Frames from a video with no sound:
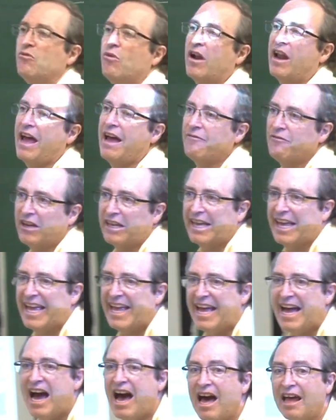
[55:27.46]
want to have a
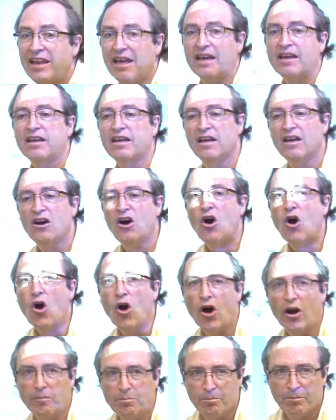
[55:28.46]
chaotic
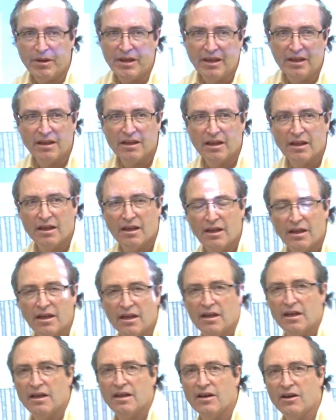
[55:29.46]
heartbeat.
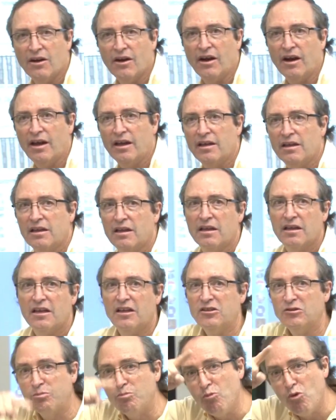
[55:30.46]
All right?
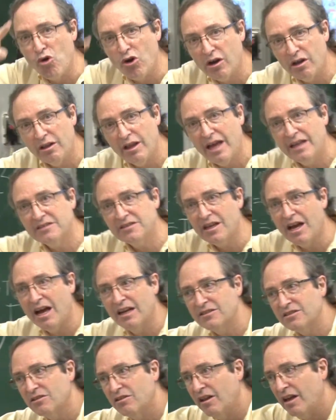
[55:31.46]
It's more or less
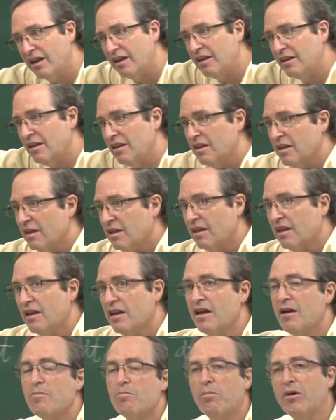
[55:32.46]
oscillating,
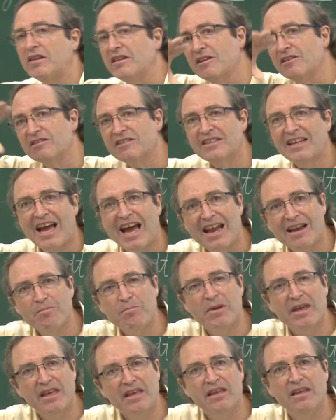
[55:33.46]
but there's got to
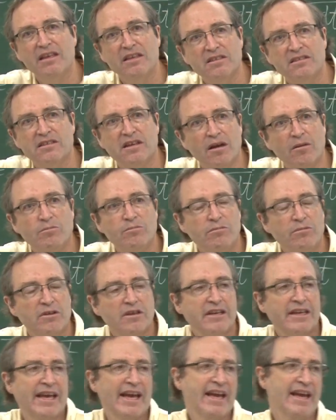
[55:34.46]
be some
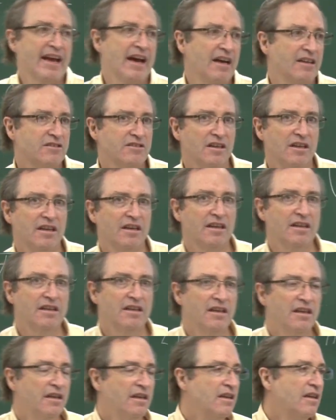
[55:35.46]
chaos in it.
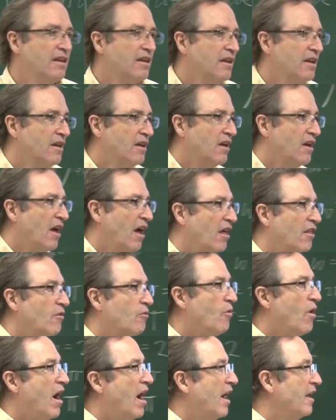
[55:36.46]

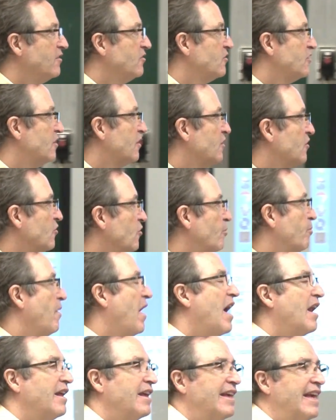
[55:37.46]
Otherwise, your
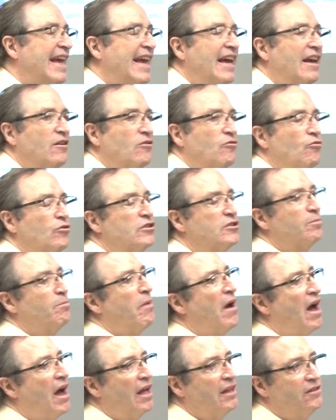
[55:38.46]
body can't
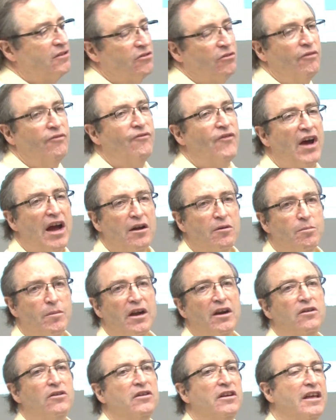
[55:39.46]
respond to
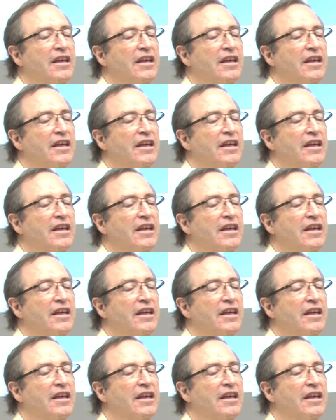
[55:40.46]
environmental